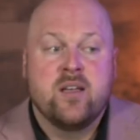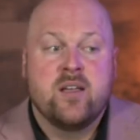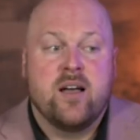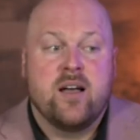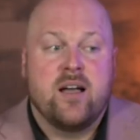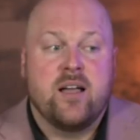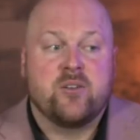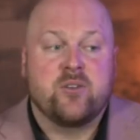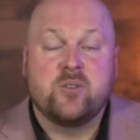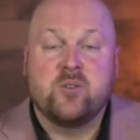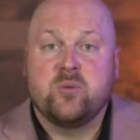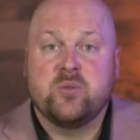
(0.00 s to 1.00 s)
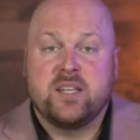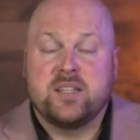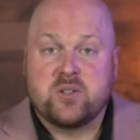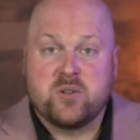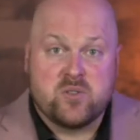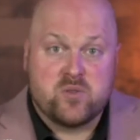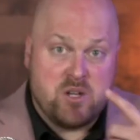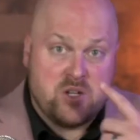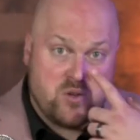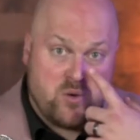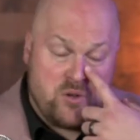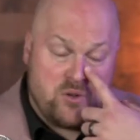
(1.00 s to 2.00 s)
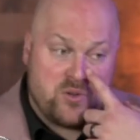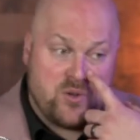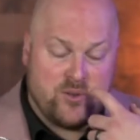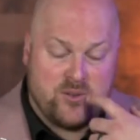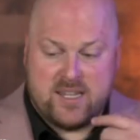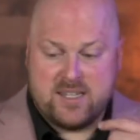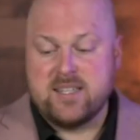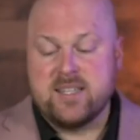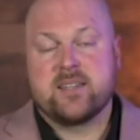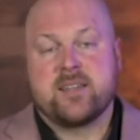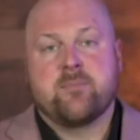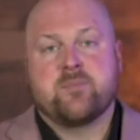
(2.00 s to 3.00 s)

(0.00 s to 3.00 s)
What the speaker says: your global debt service ratio, and your total debt to income.